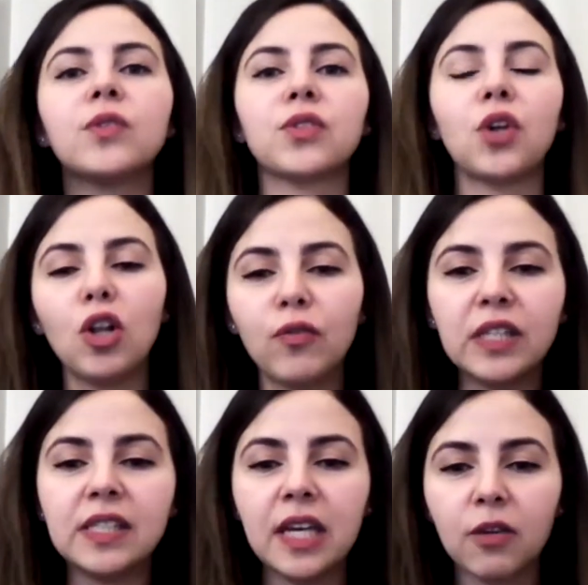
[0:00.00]
all of these
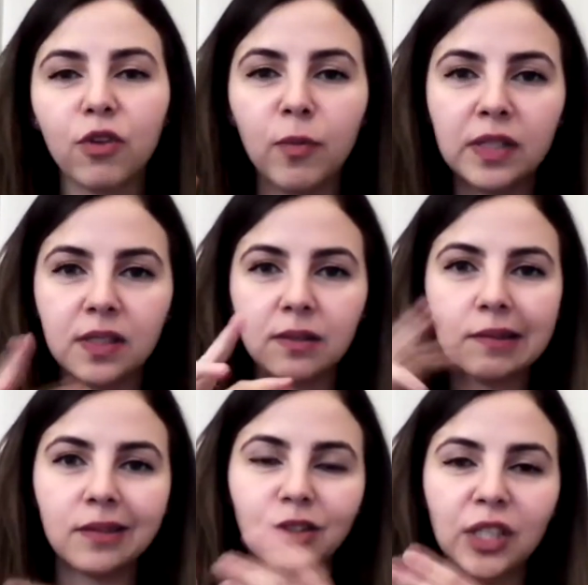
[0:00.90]
negative comments,
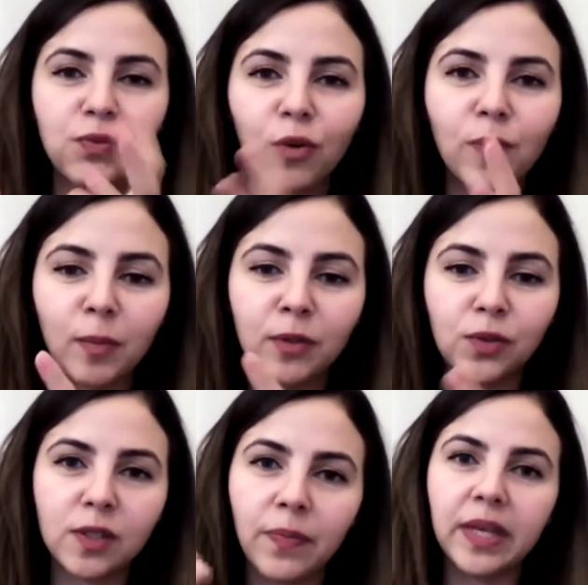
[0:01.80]
transform them into
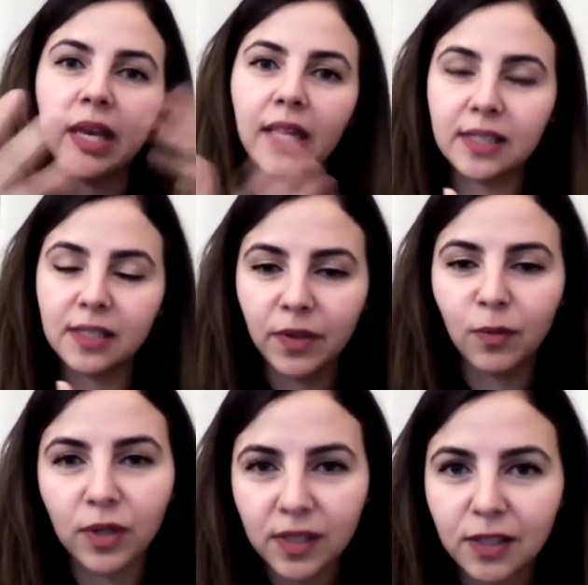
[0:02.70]
something, and get something
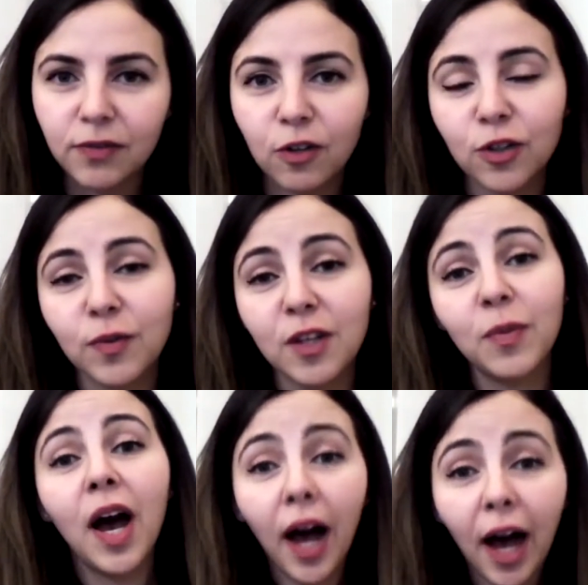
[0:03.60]
positive out of them.
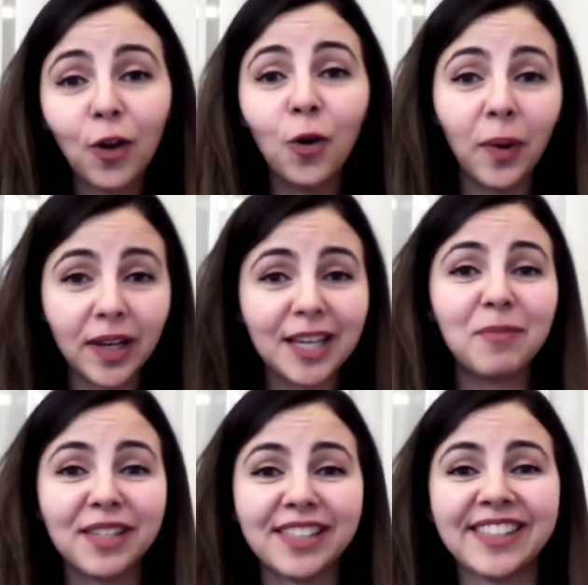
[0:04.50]
I hope I keep
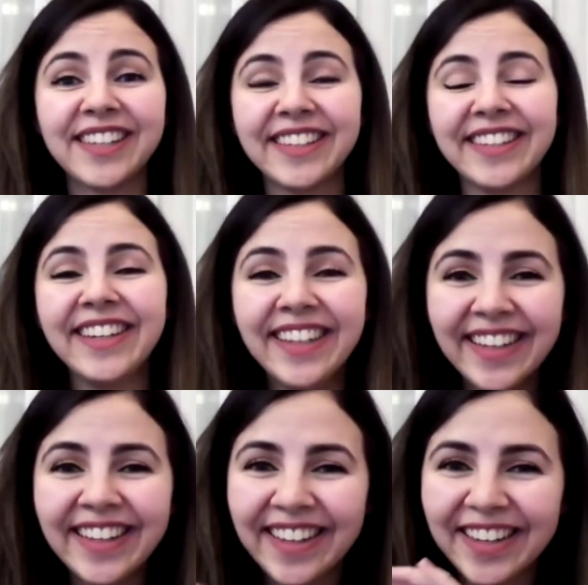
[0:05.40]
this
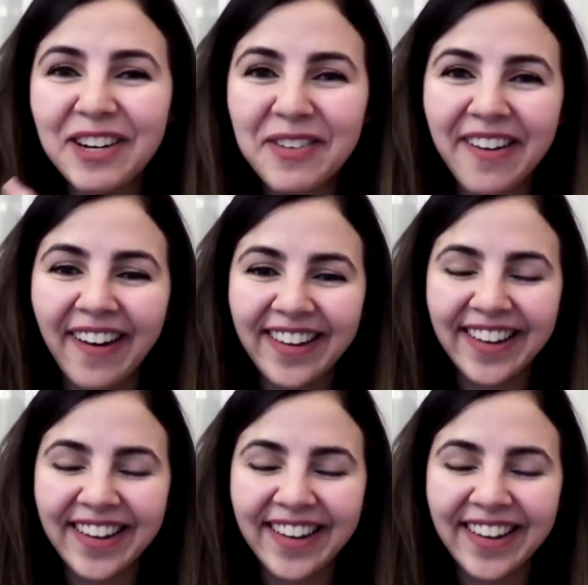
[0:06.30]
going on.